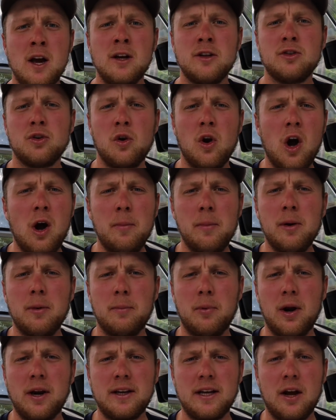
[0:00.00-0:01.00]
So now I'm going to
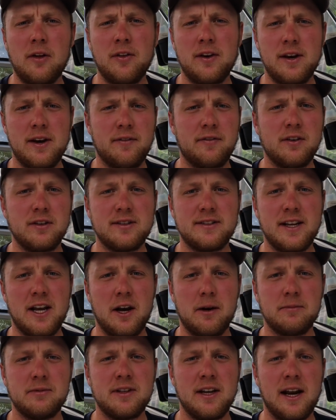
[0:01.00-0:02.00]
break down the different
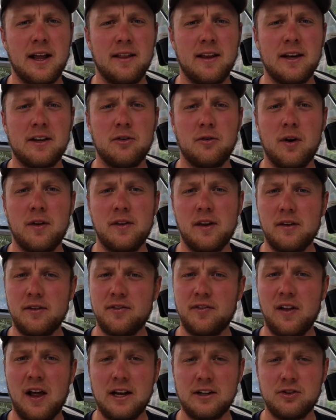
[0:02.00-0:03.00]
setups that I like to run these
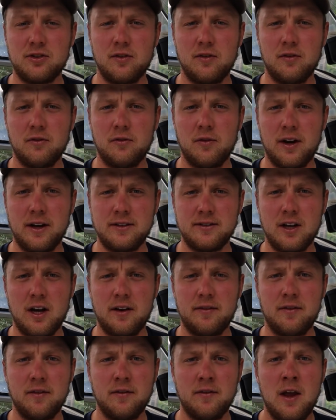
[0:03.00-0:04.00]
flasher rigs
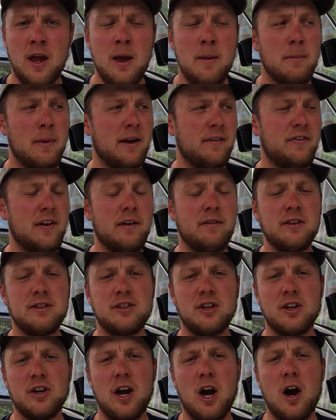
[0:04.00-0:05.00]
off of. My
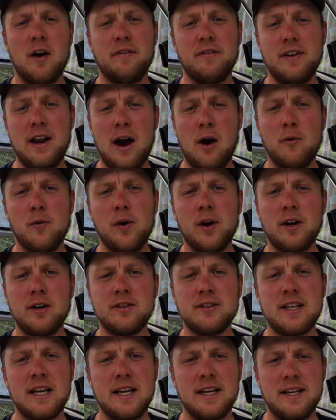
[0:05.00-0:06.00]
favorites are off
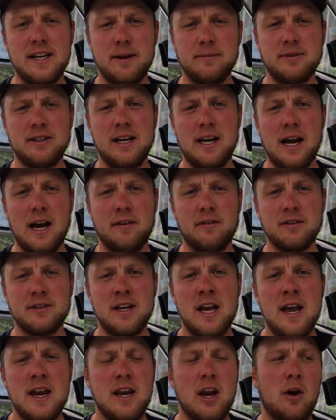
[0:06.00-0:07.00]
downriggers and dipsy divers.
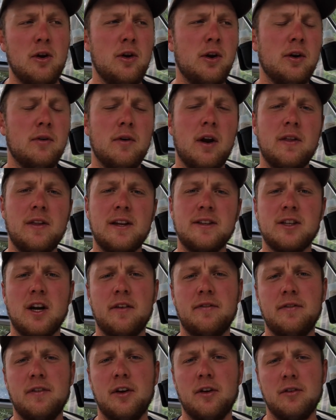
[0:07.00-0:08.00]
Now you can run these
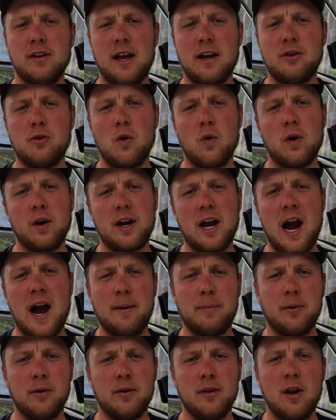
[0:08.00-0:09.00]
off your lead core and
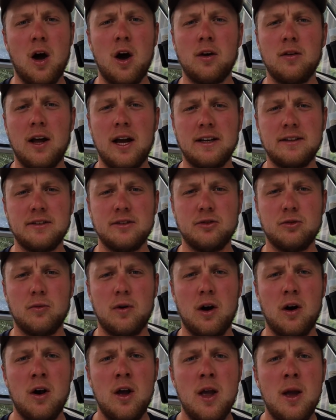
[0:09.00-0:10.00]
copper and long lines as
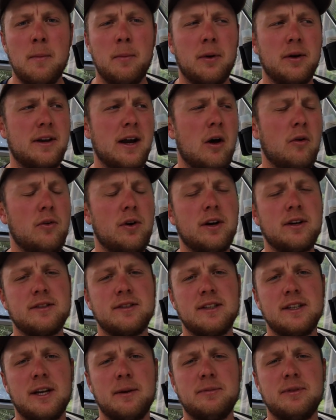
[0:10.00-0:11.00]
well, but
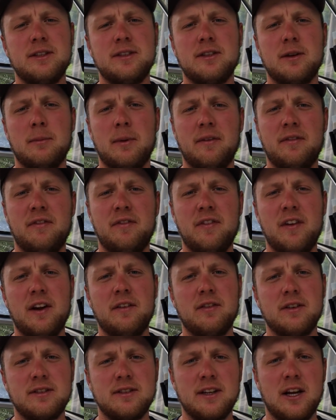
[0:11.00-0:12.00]
downriggers and dipsies are my
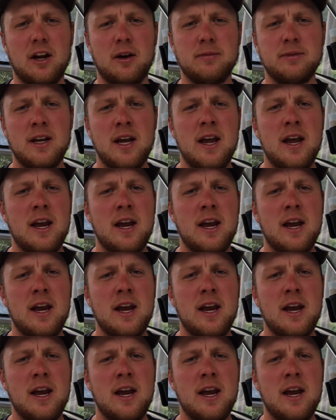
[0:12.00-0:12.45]
favorite setups.